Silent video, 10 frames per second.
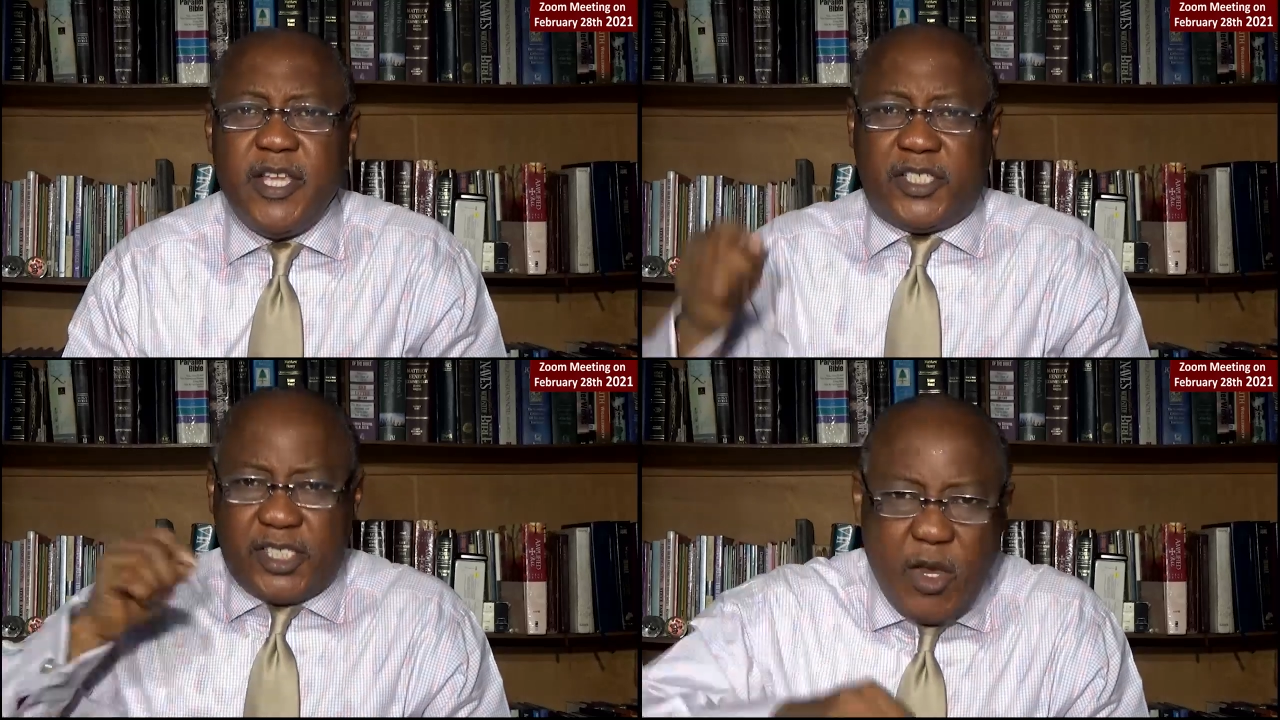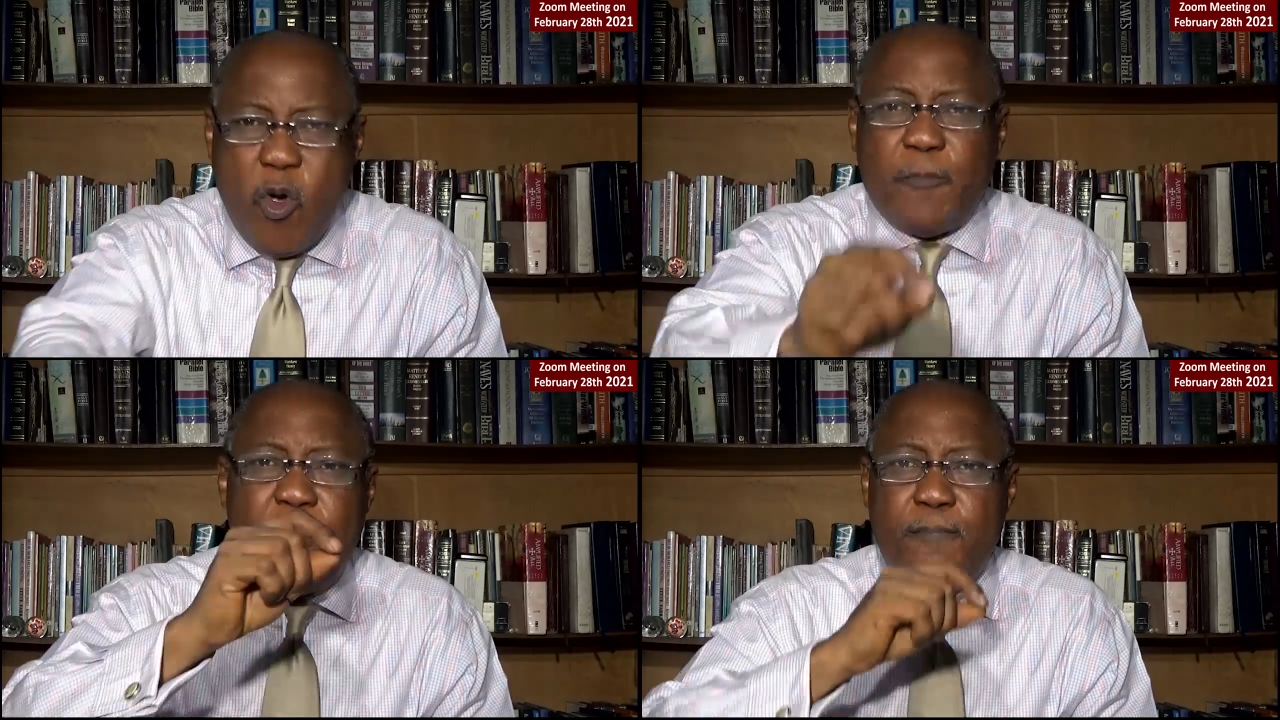See
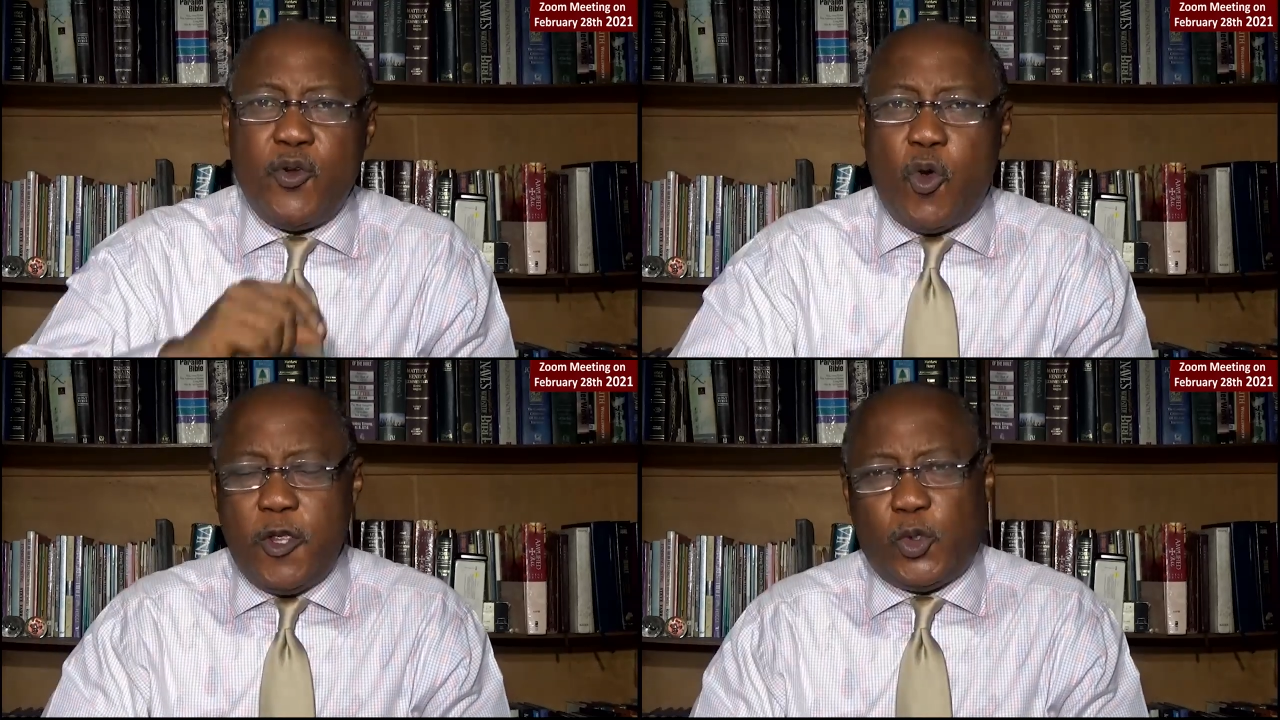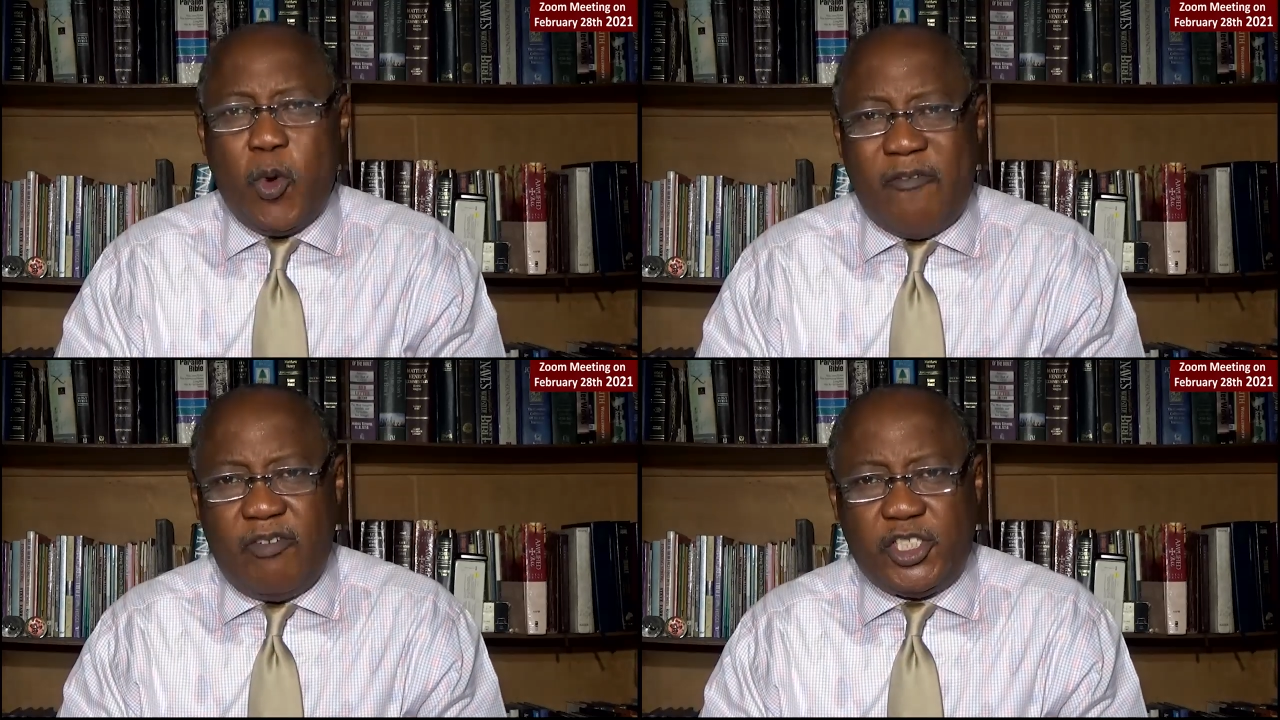what people going
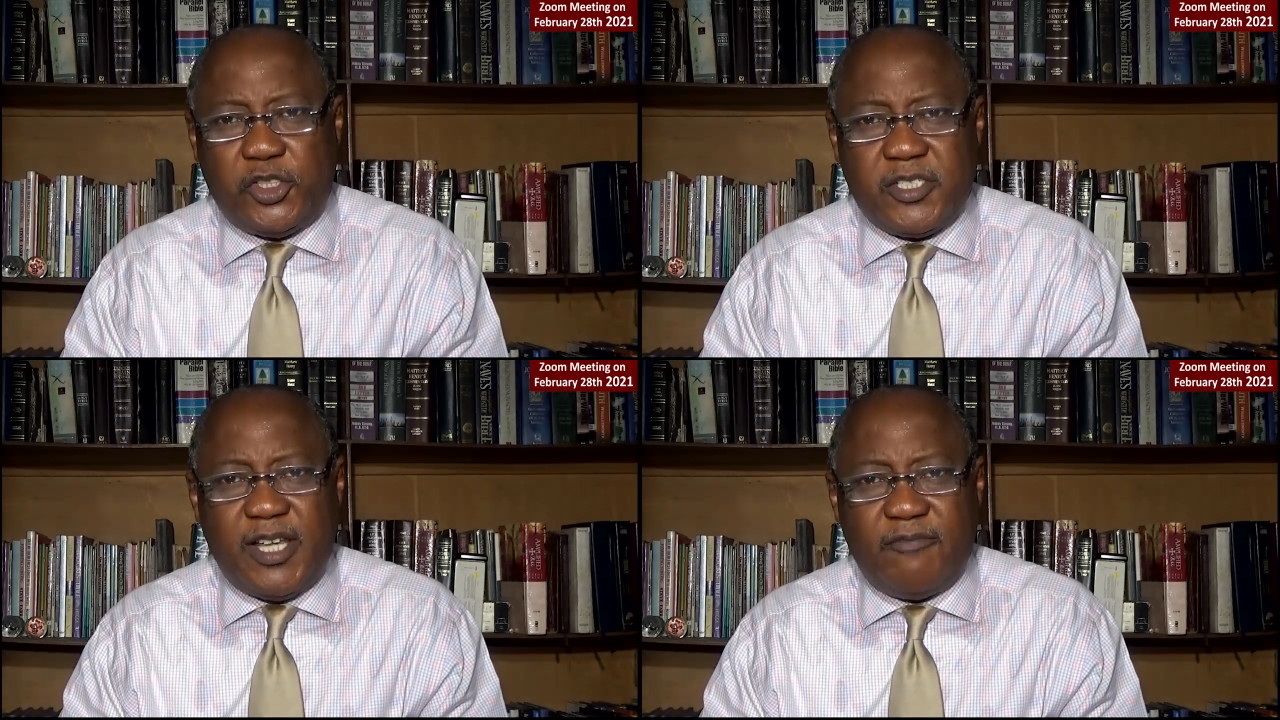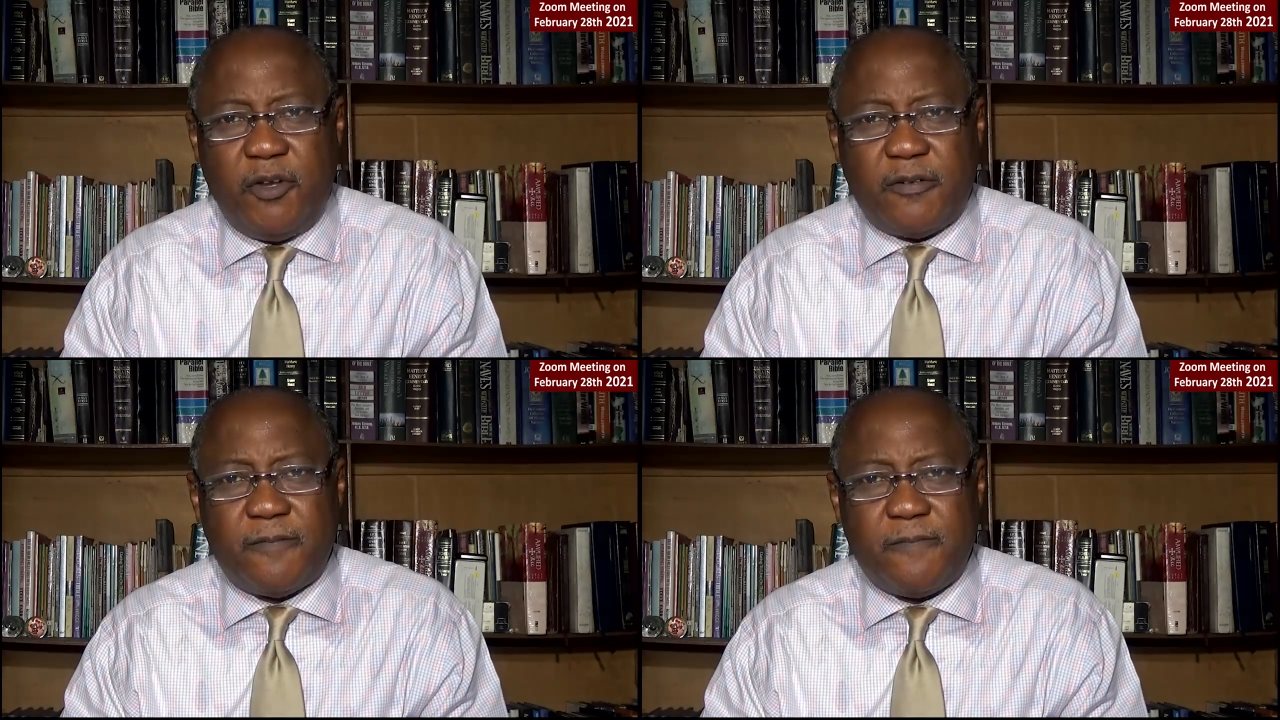through afflictions have
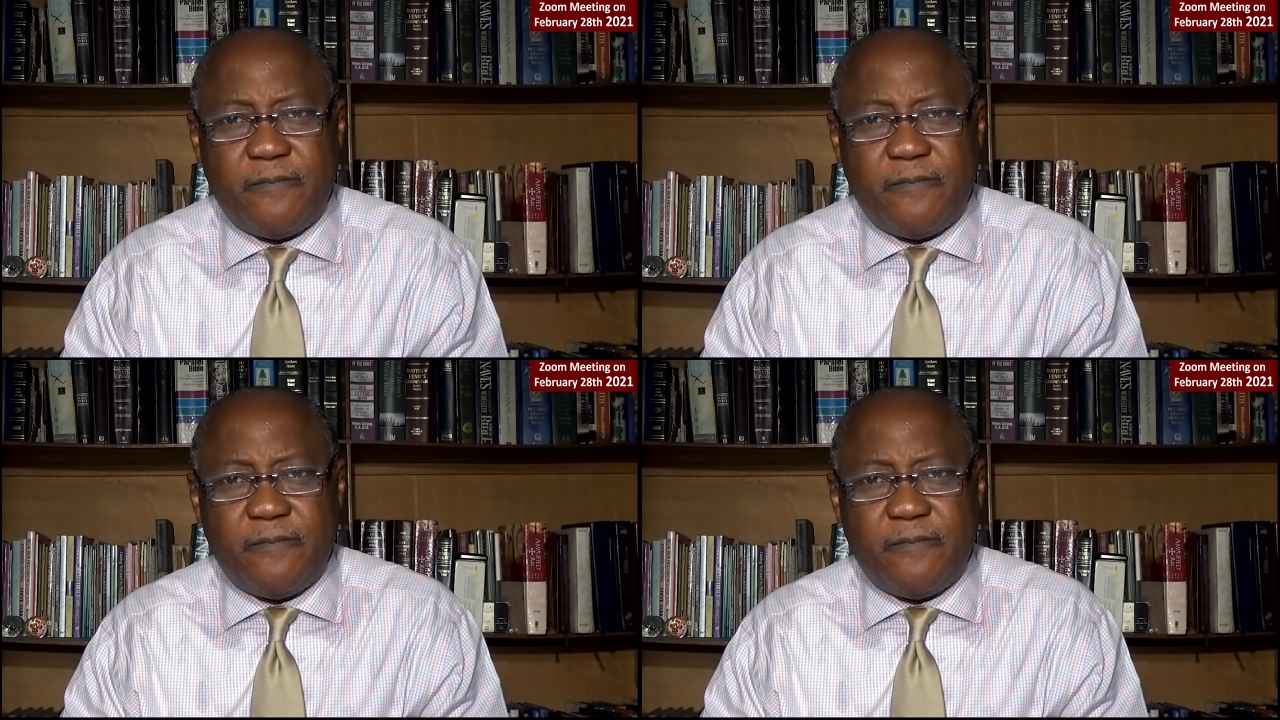done.